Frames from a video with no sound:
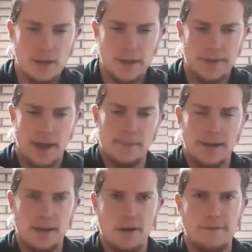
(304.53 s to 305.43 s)
That
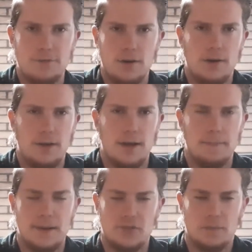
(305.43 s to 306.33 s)
made it overall a
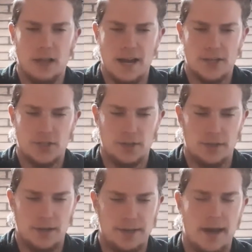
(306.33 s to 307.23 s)
better
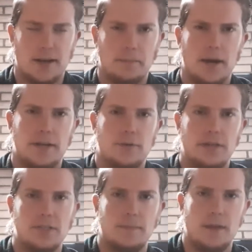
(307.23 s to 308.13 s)
blaster, and that combined
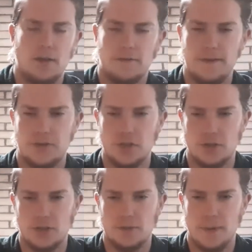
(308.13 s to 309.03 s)
with some of the other
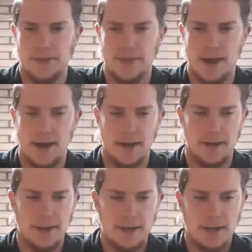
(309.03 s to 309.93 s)
features meant that
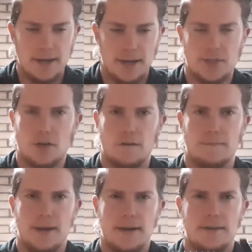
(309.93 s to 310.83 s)
it sort of
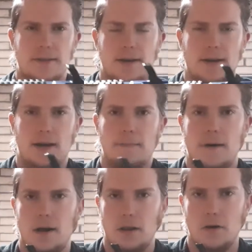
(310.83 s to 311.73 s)
made the
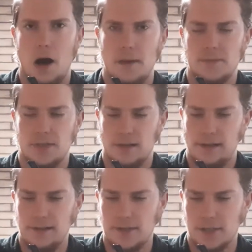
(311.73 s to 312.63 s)
Apollo
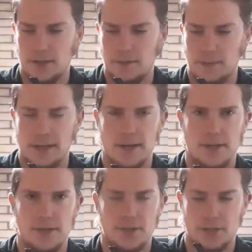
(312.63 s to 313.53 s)
obsolete,
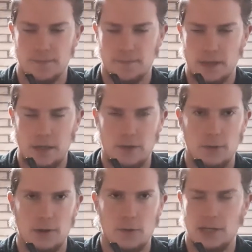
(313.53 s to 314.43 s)
because
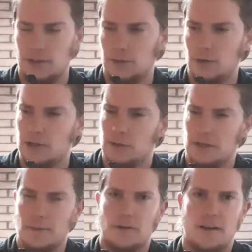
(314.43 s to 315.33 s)

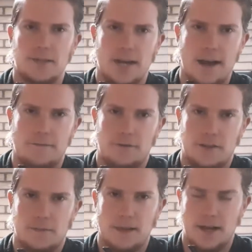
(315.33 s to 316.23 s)
one of the problems I have with
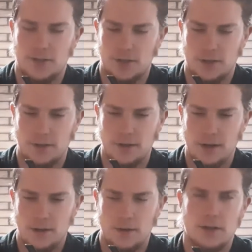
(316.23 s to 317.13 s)
this blaster,
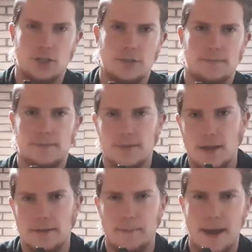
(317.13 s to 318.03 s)
which it's
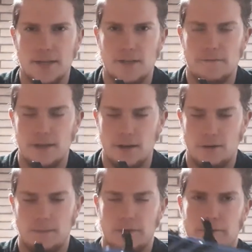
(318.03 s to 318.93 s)
not a massive
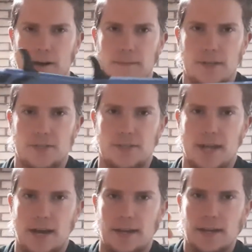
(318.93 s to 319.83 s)
deal, the problem is
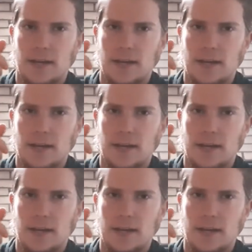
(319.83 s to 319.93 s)
that